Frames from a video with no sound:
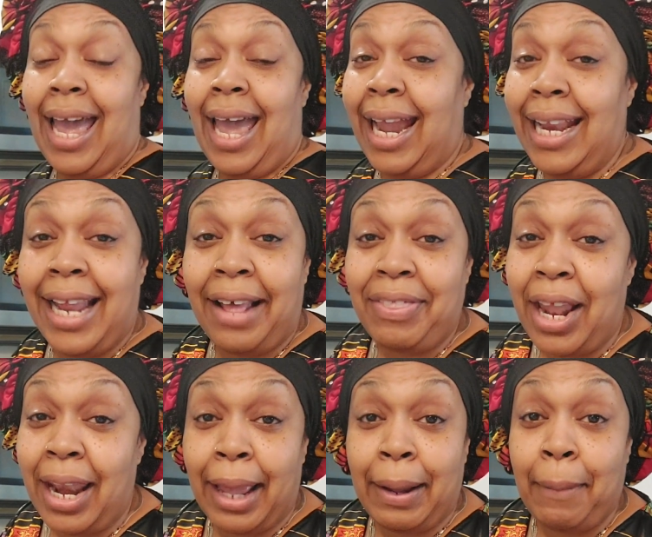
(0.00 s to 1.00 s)
ain't nothing
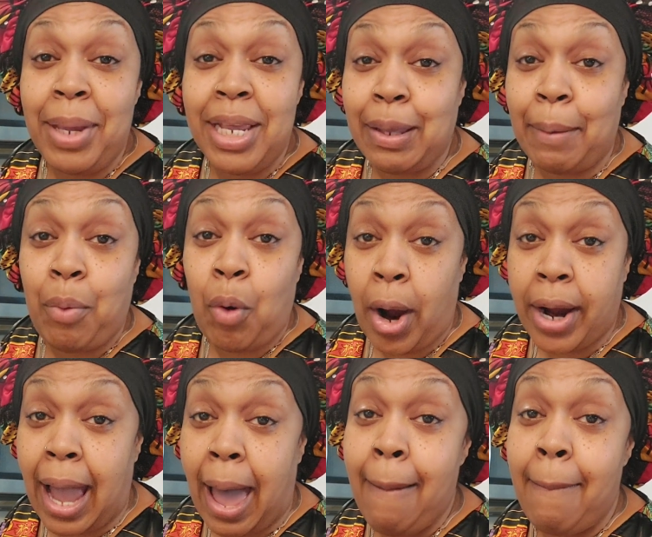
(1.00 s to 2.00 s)
like a piece of
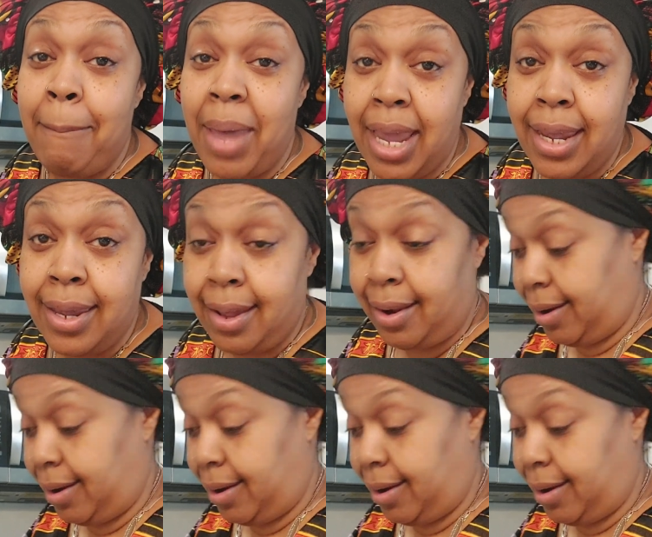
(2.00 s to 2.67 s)
pork bacon.